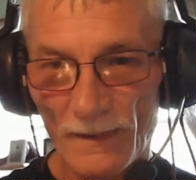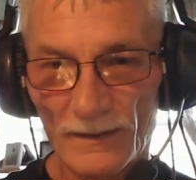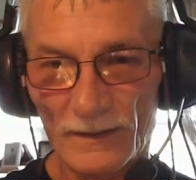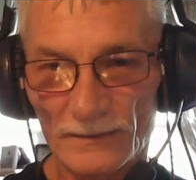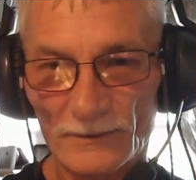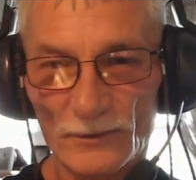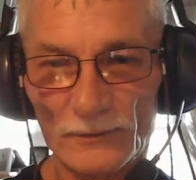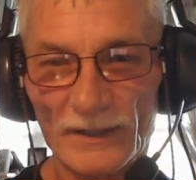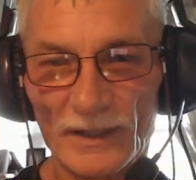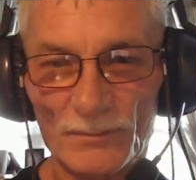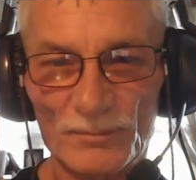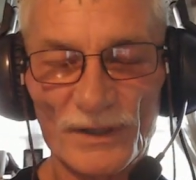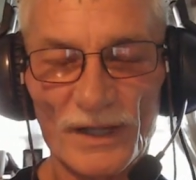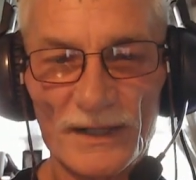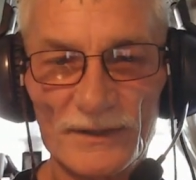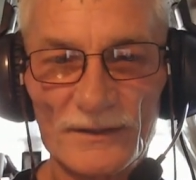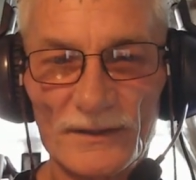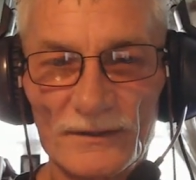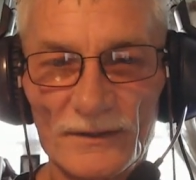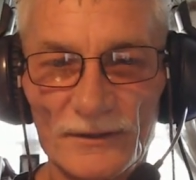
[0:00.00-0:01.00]
It only
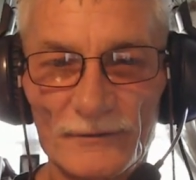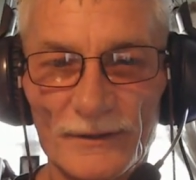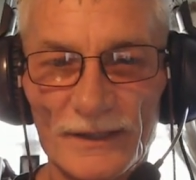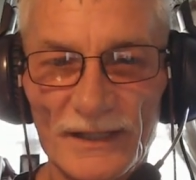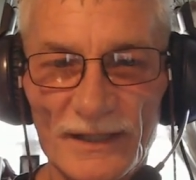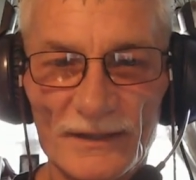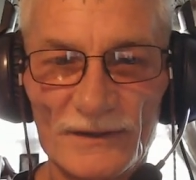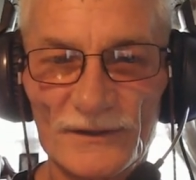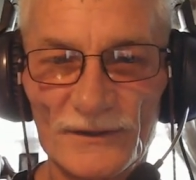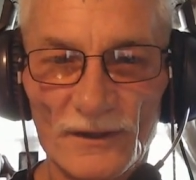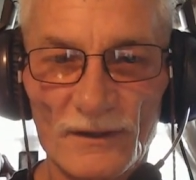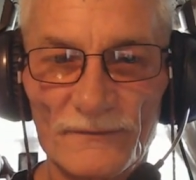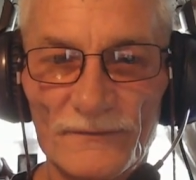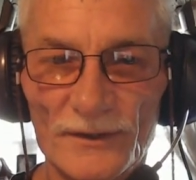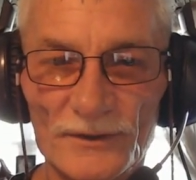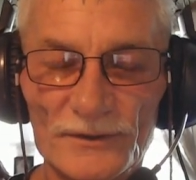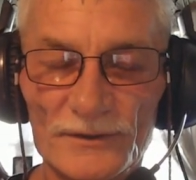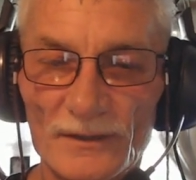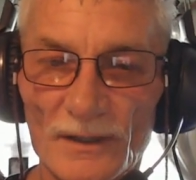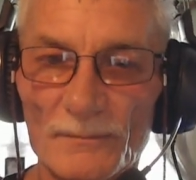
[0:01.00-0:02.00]
applies to the greedy and
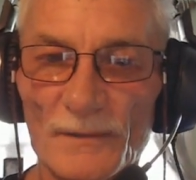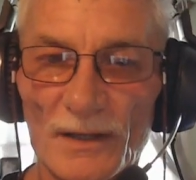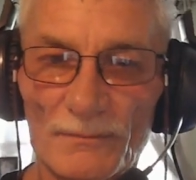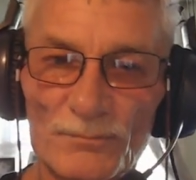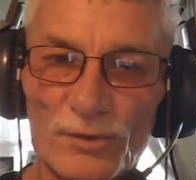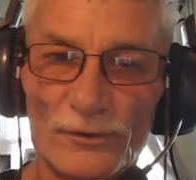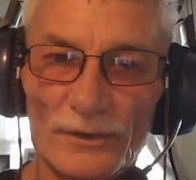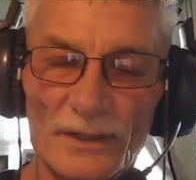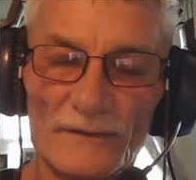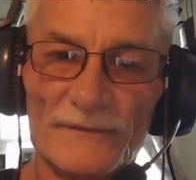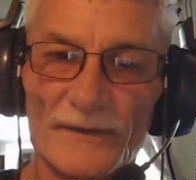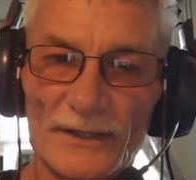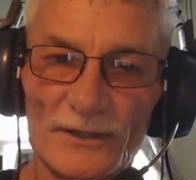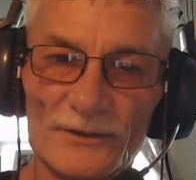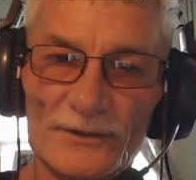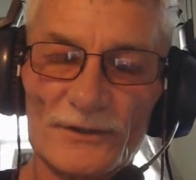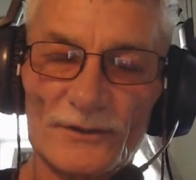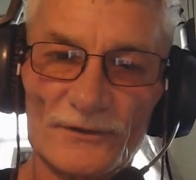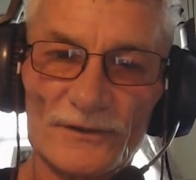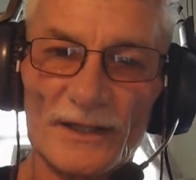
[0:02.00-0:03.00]
selfish. And I'm not pointing
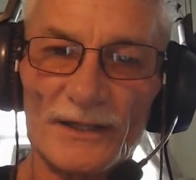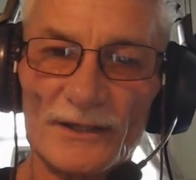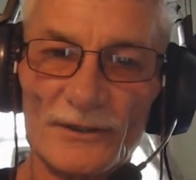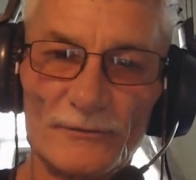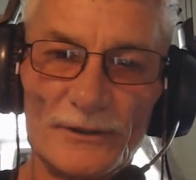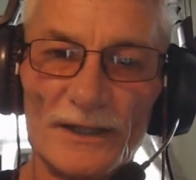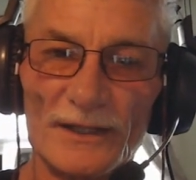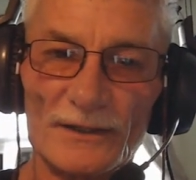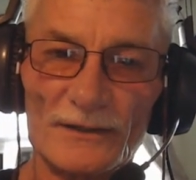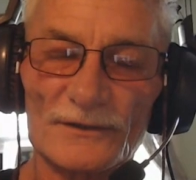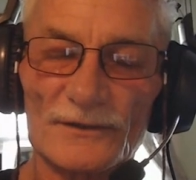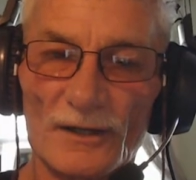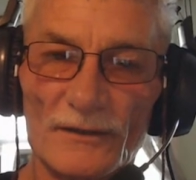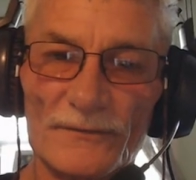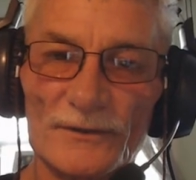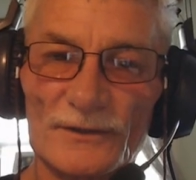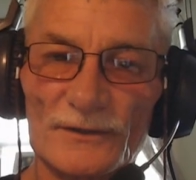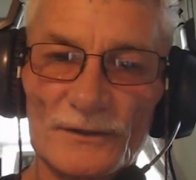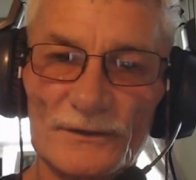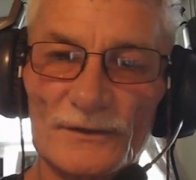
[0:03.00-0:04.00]
fingers here saying greedy and
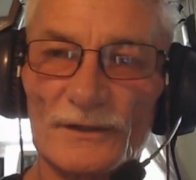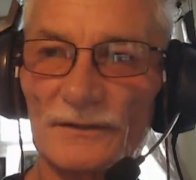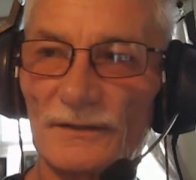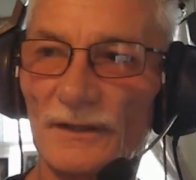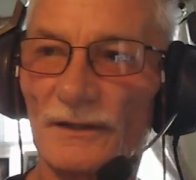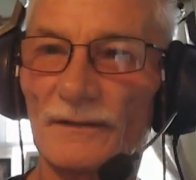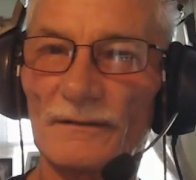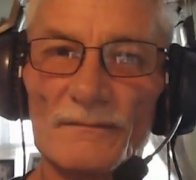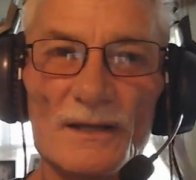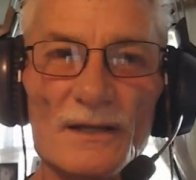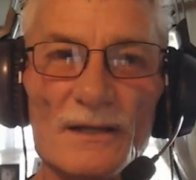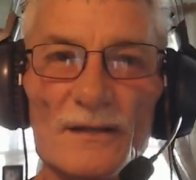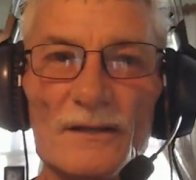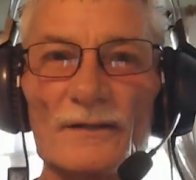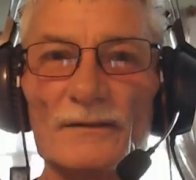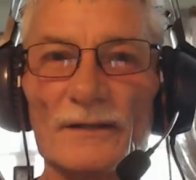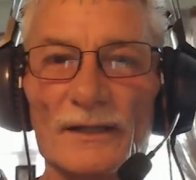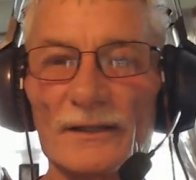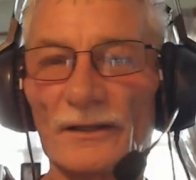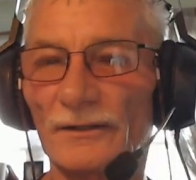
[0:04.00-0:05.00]
selfish. It's just like
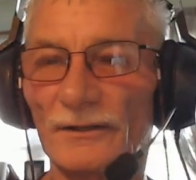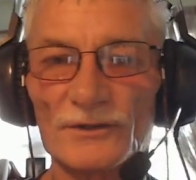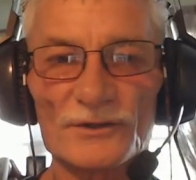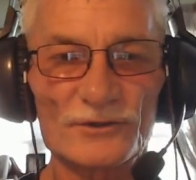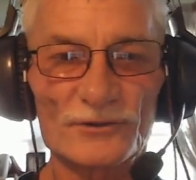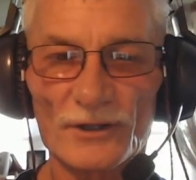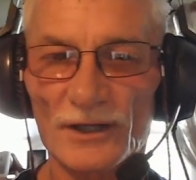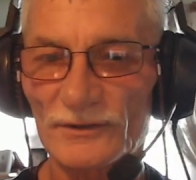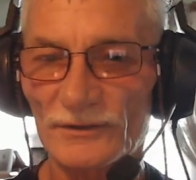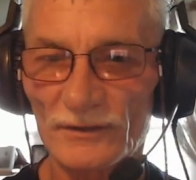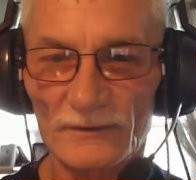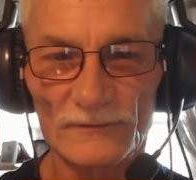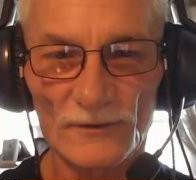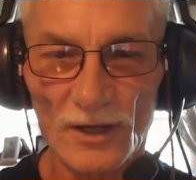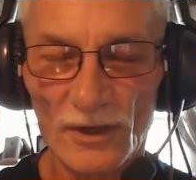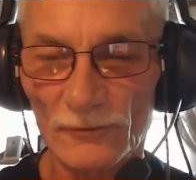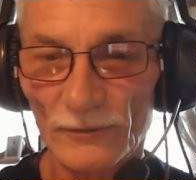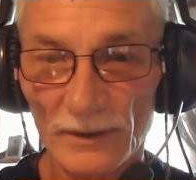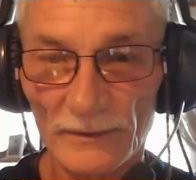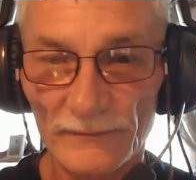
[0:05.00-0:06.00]
a construction of
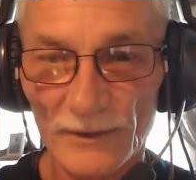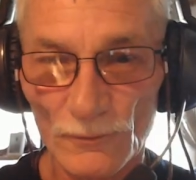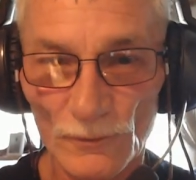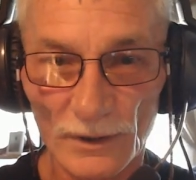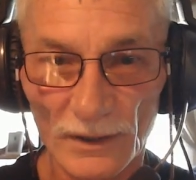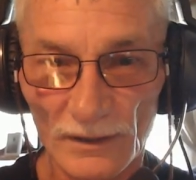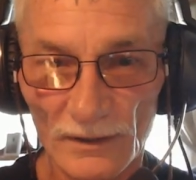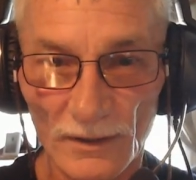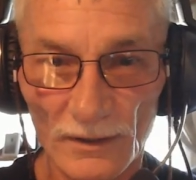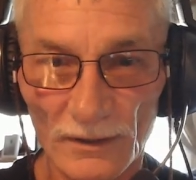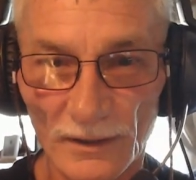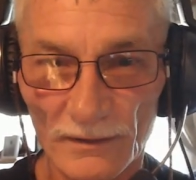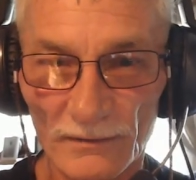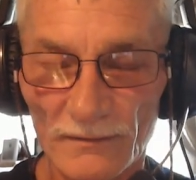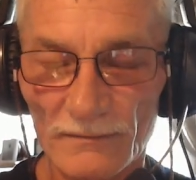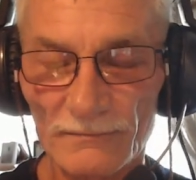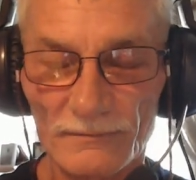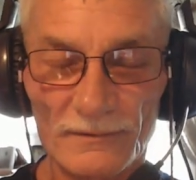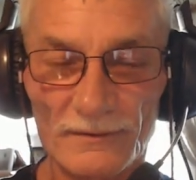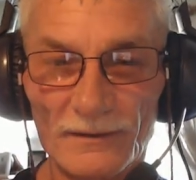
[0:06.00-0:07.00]
law, whatever you want to call it,
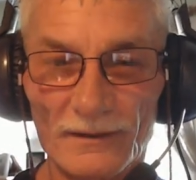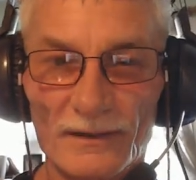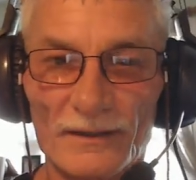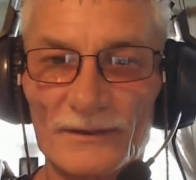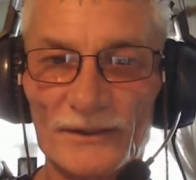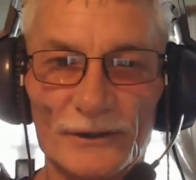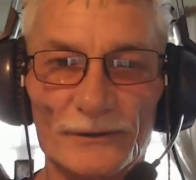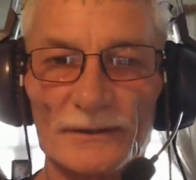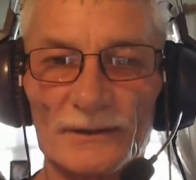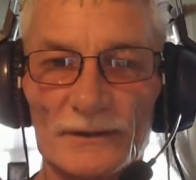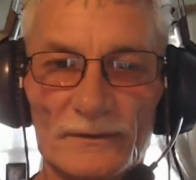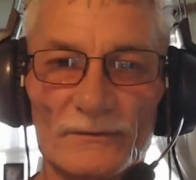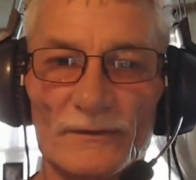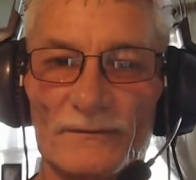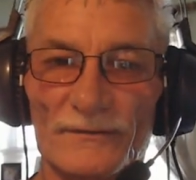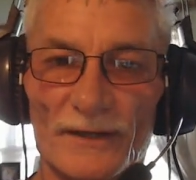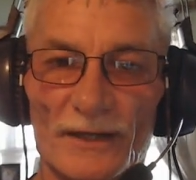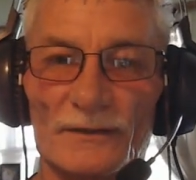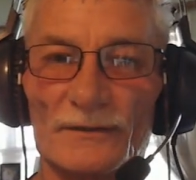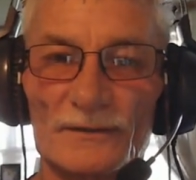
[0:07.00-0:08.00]
a series of
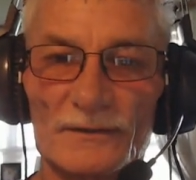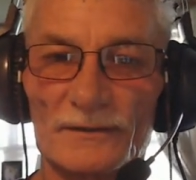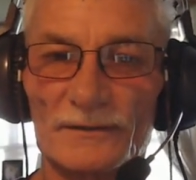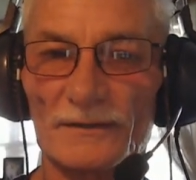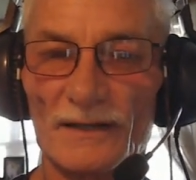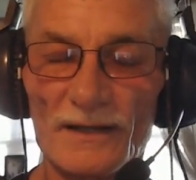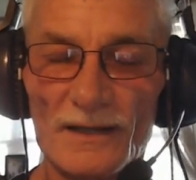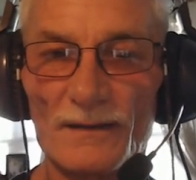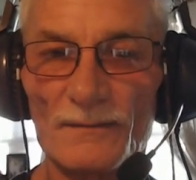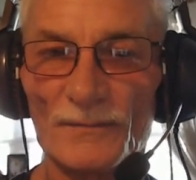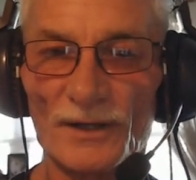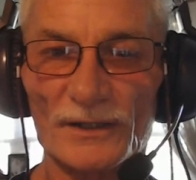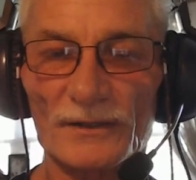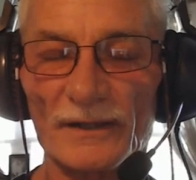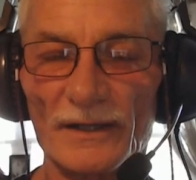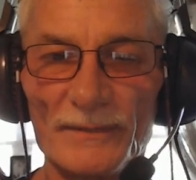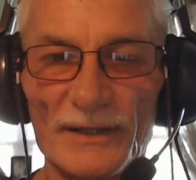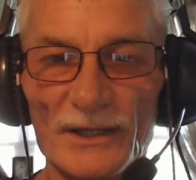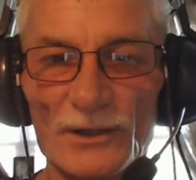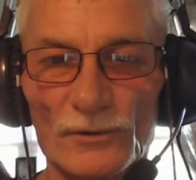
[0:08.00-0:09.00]
events. But
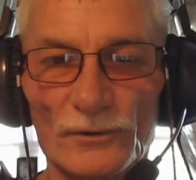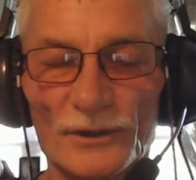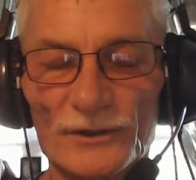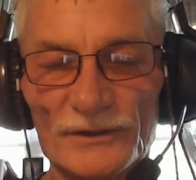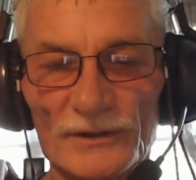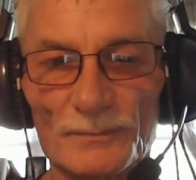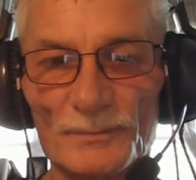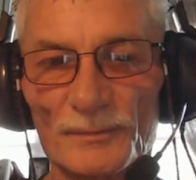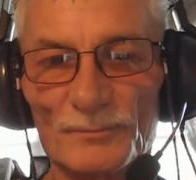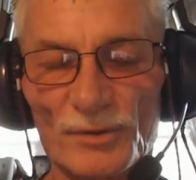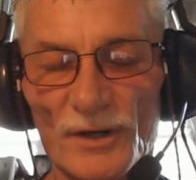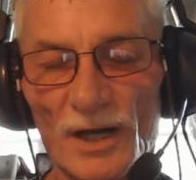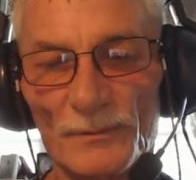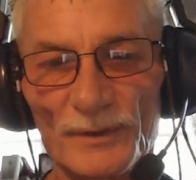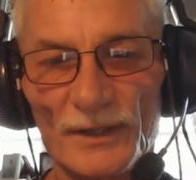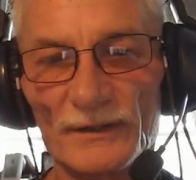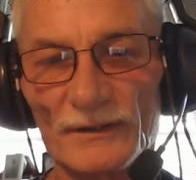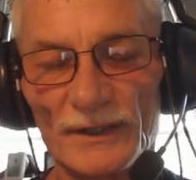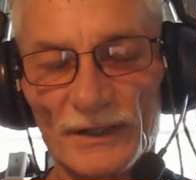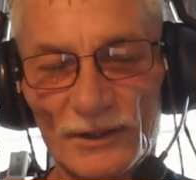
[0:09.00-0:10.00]
claiming ownership of
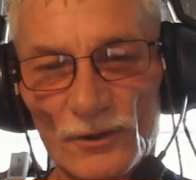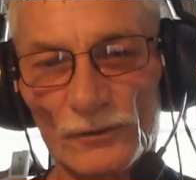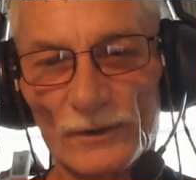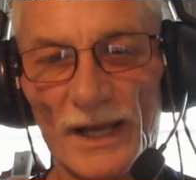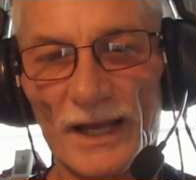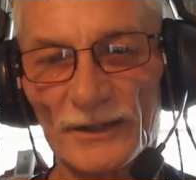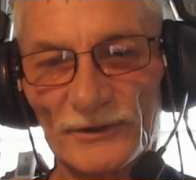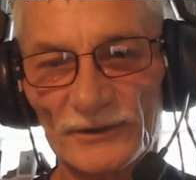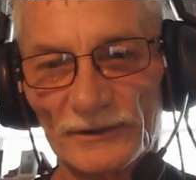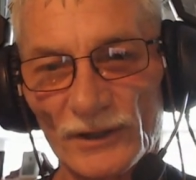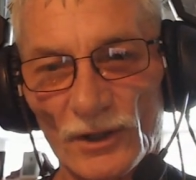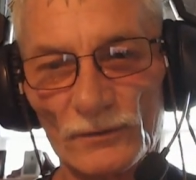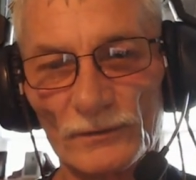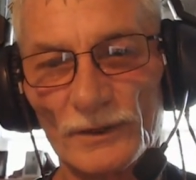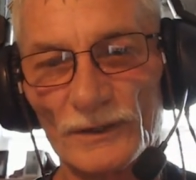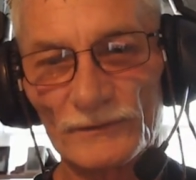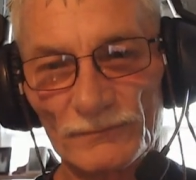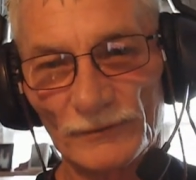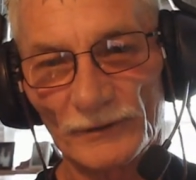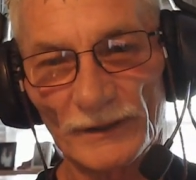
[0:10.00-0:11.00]
property that you don't actually own
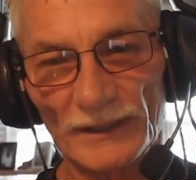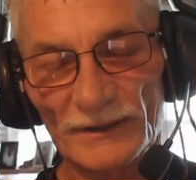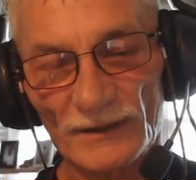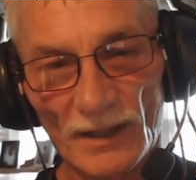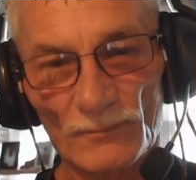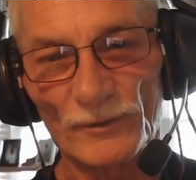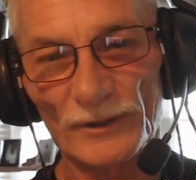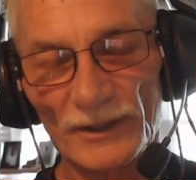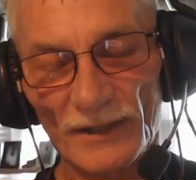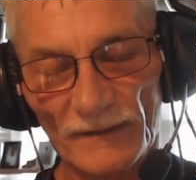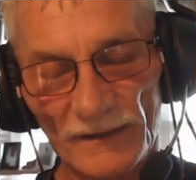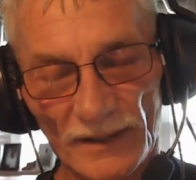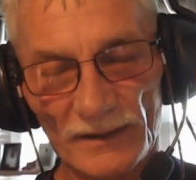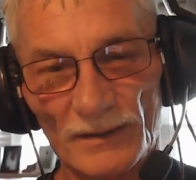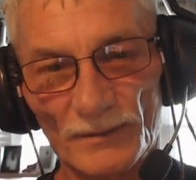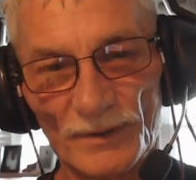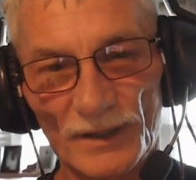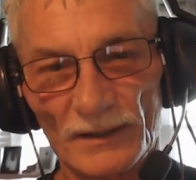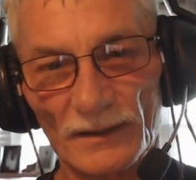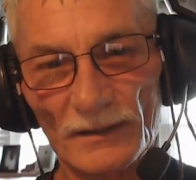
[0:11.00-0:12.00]
is really dumb when you
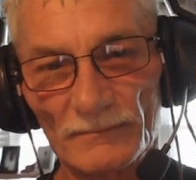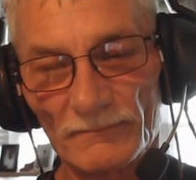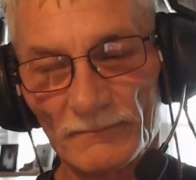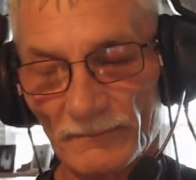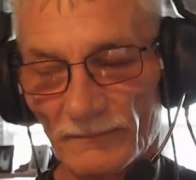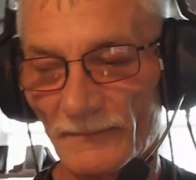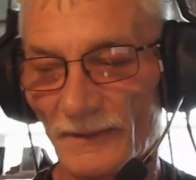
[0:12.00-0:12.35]
think about it.